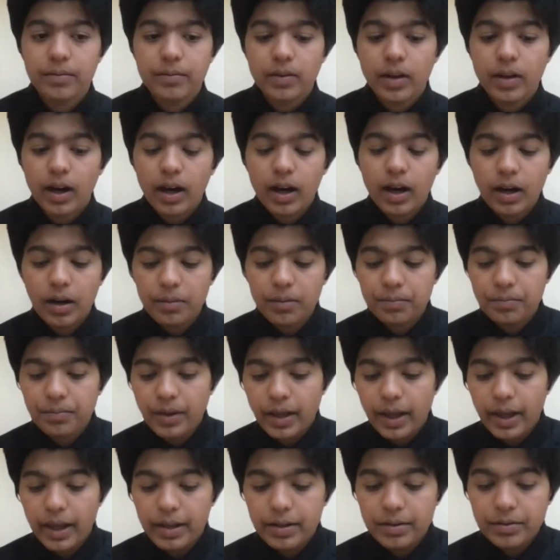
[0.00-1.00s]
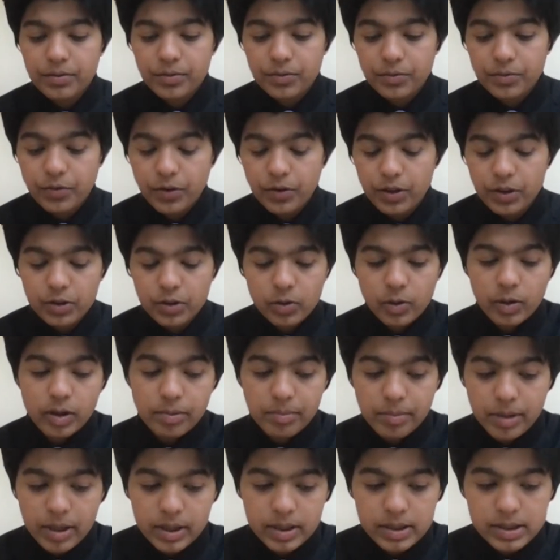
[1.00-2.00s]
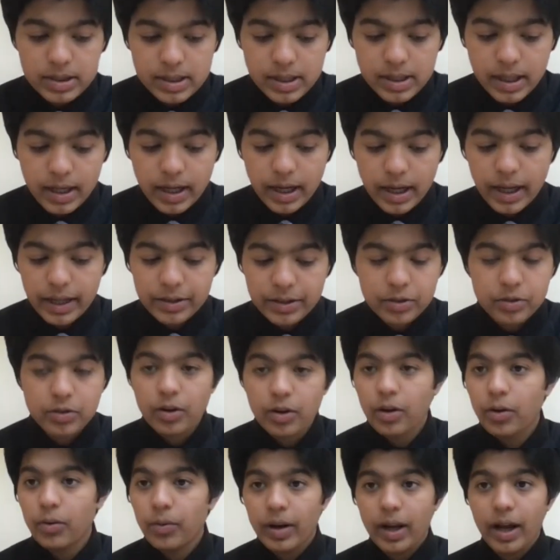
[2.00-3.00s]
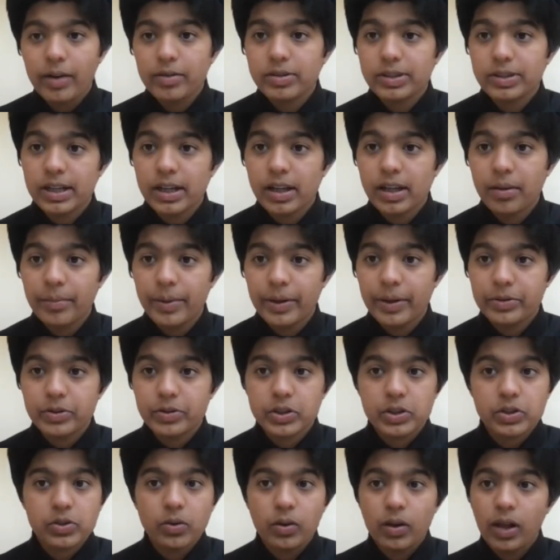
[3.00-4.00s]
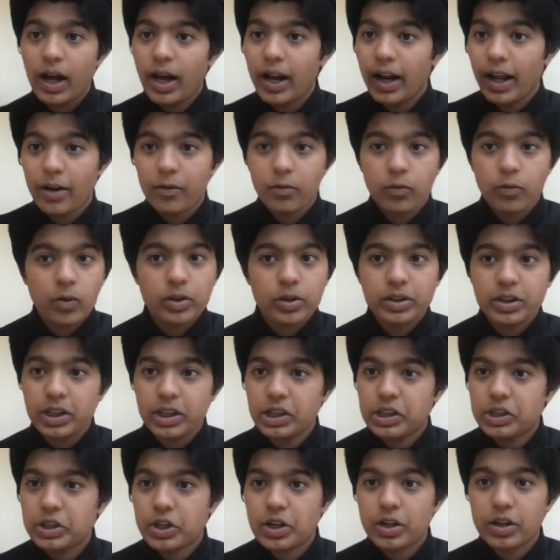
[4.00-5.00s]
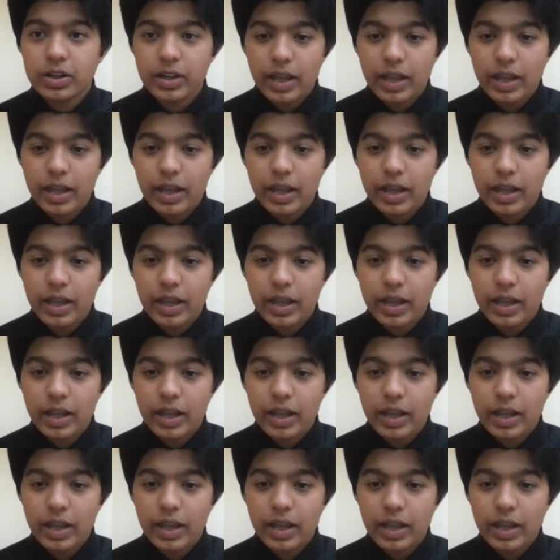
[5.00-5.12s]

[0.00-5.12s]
And for the 20 minutes thing, I do know when I was in elementary school, I'd have one teacher.